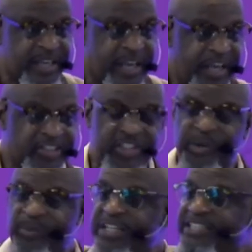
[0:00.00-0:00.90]
And so
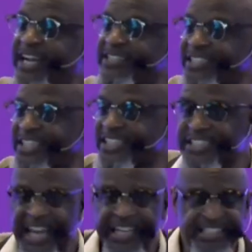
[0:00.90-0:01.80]
when it doesn't look
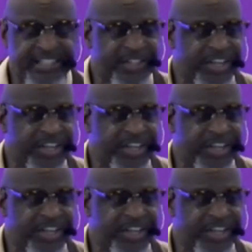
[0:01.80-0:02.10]
like it's going to